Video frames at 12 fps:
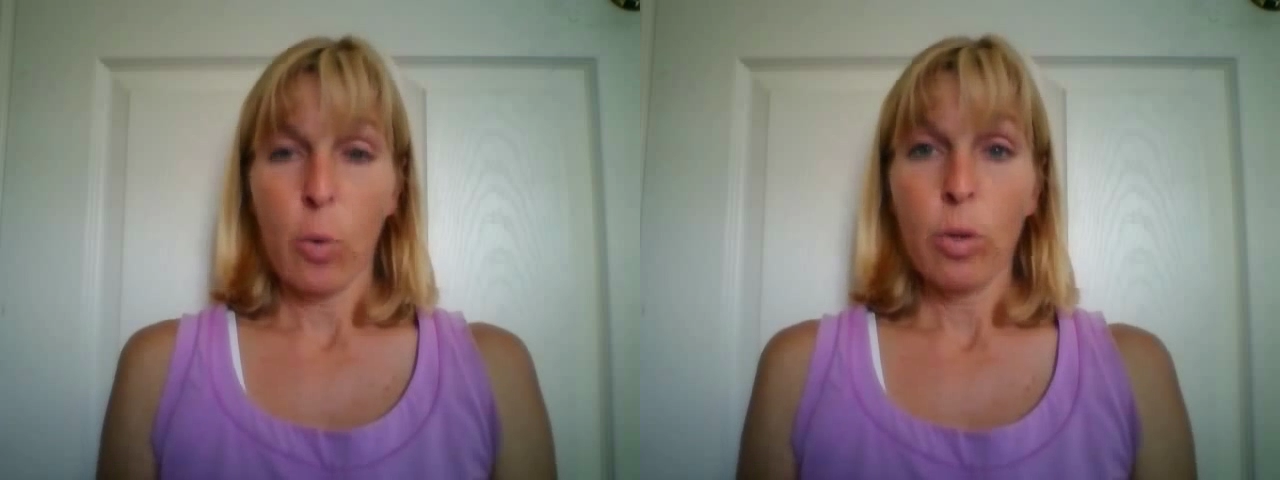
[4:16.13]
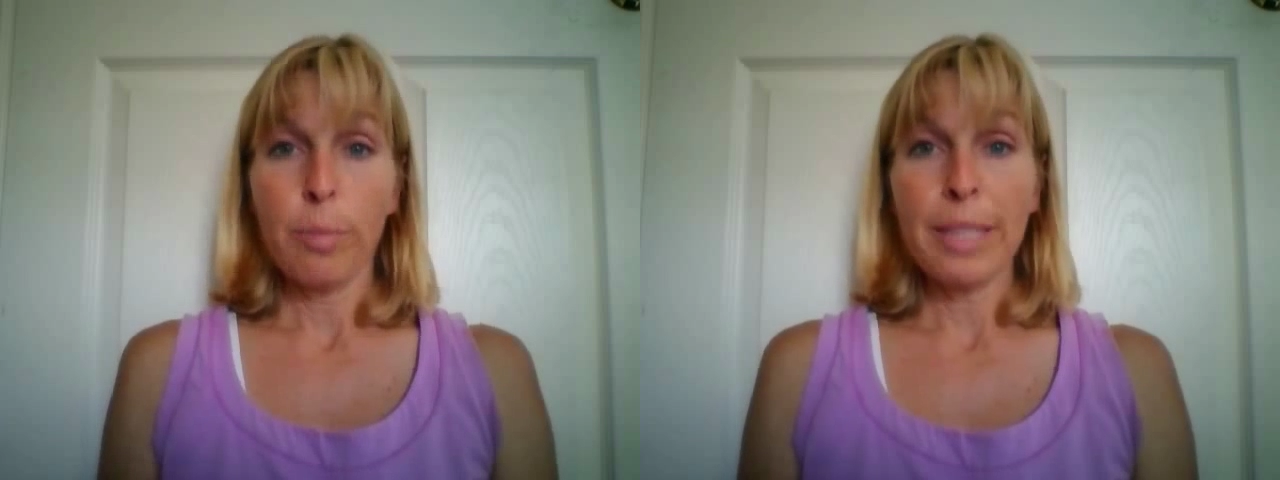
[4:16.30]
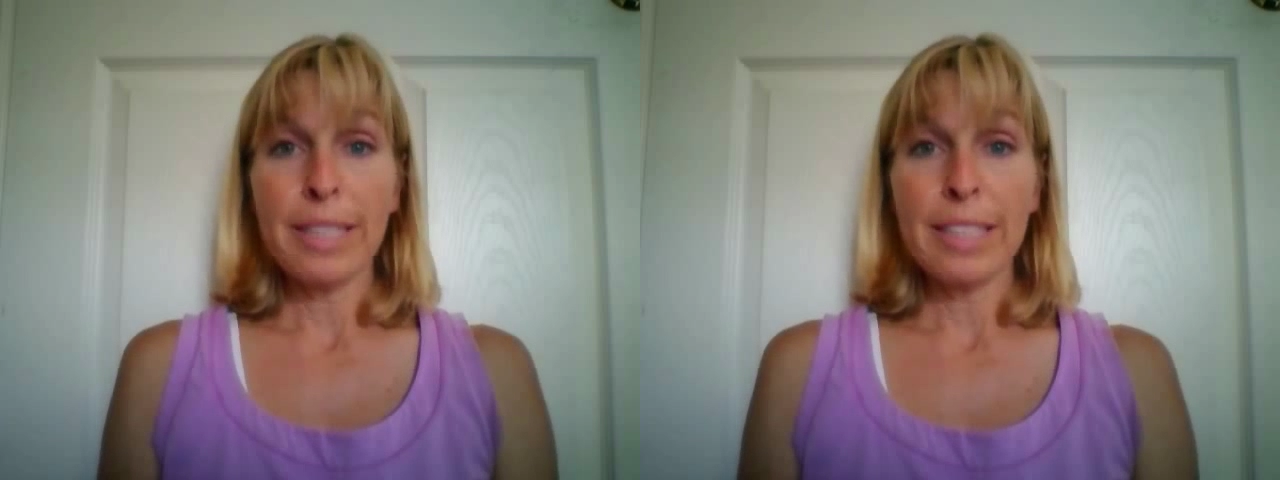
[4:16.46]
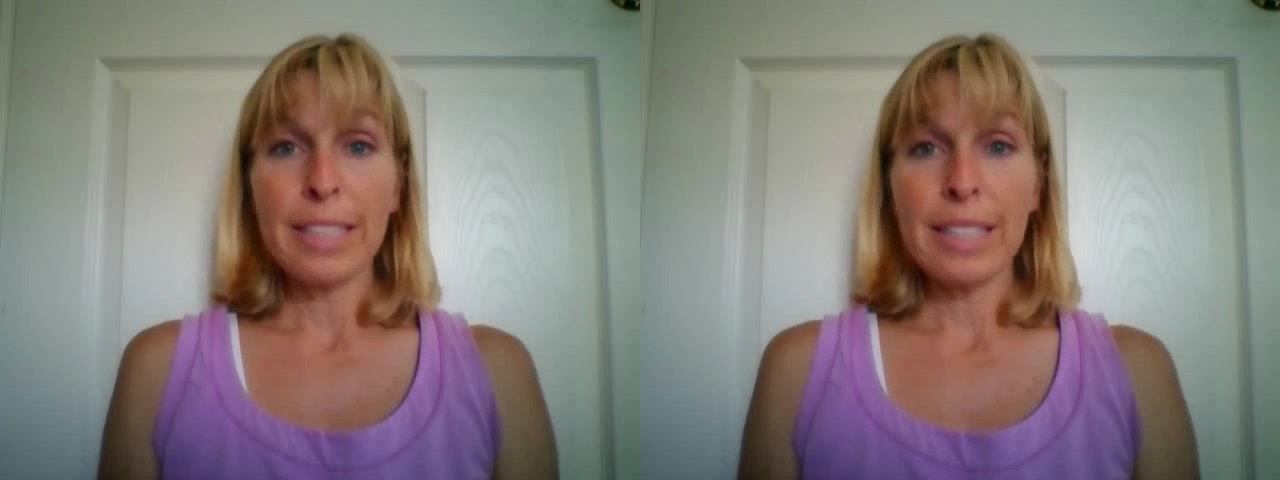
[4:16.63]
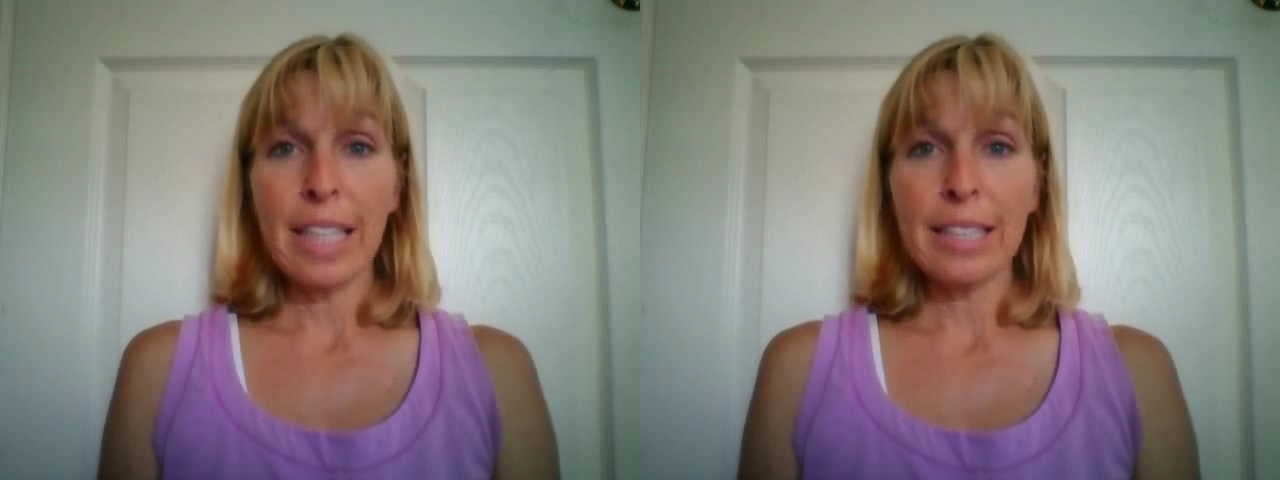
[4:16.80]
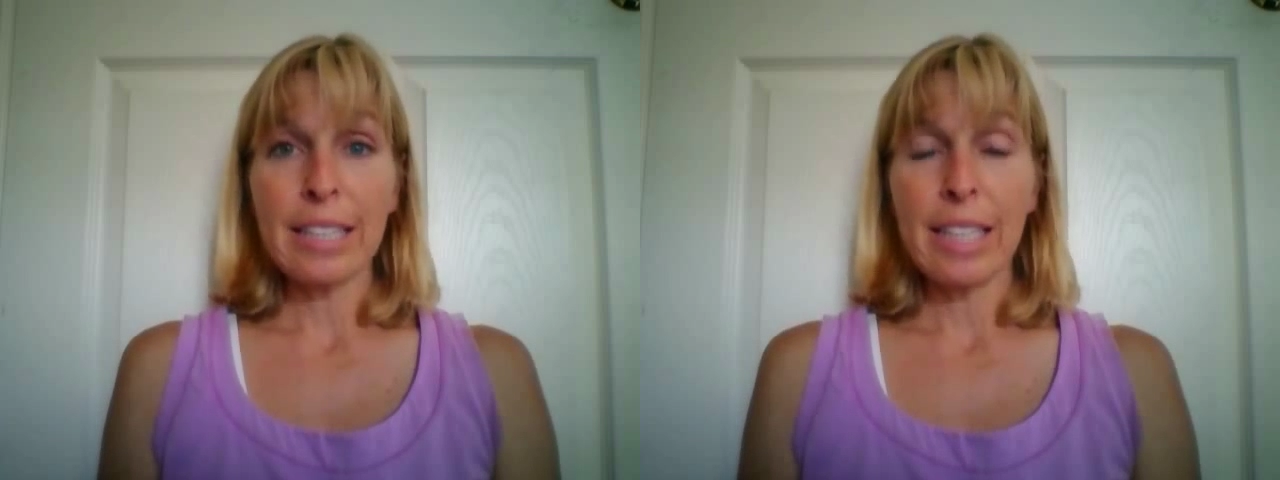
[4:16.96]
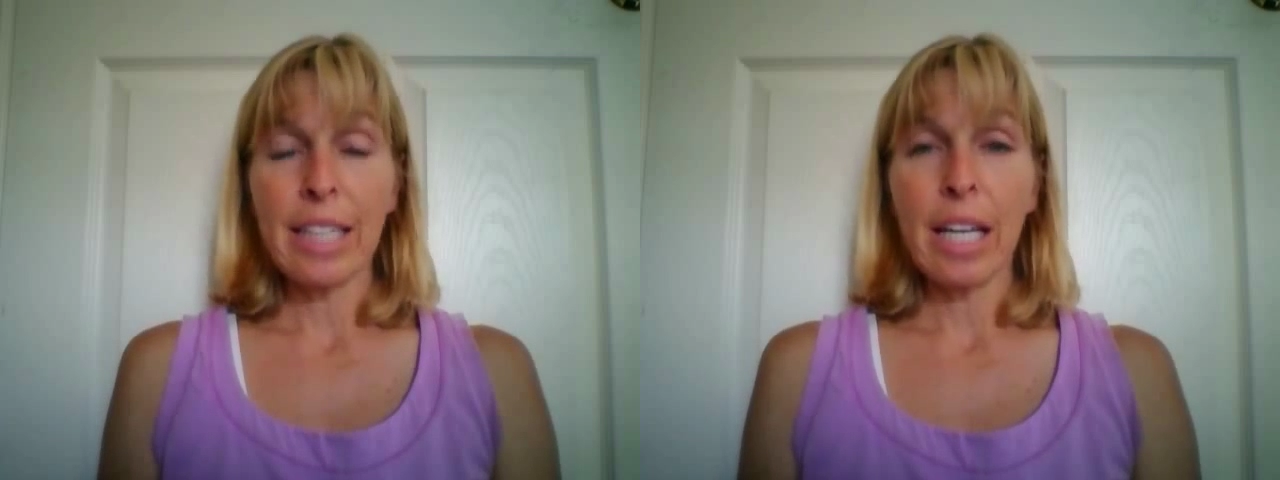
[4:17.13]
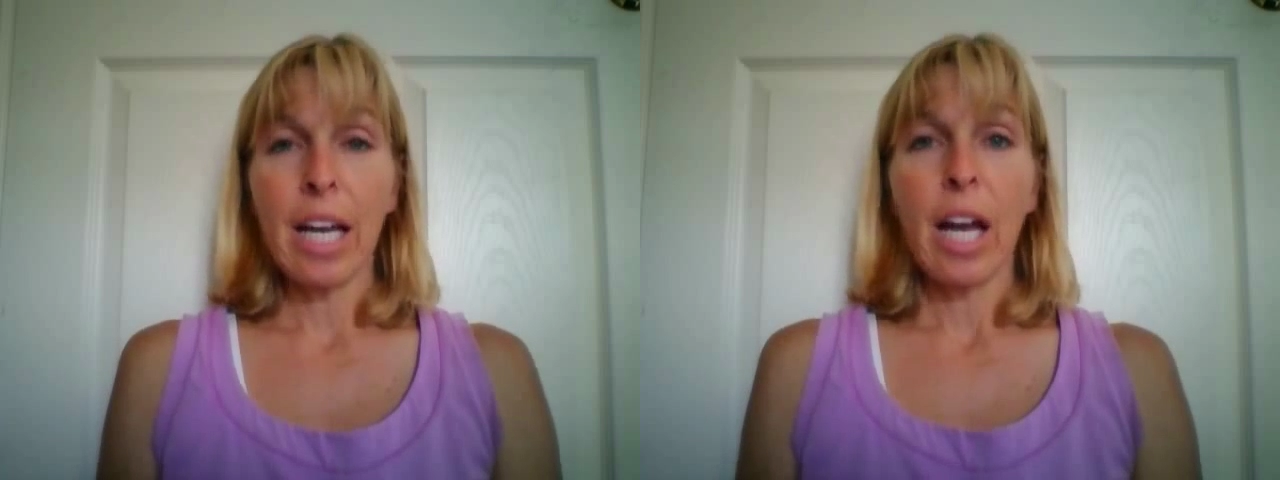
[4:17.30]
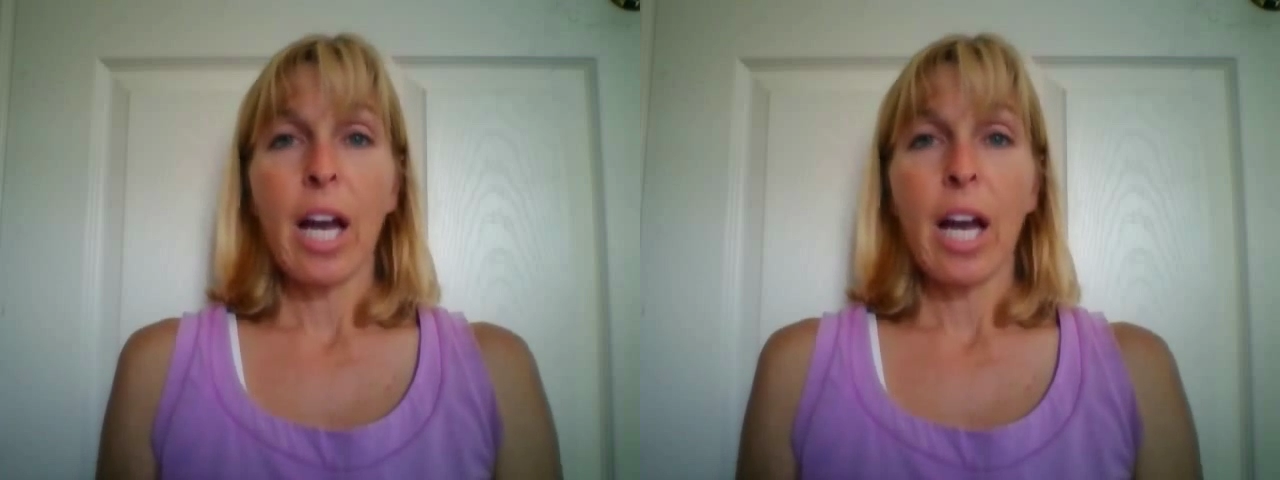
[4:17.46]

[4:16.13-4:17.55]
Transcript: we'll be discussing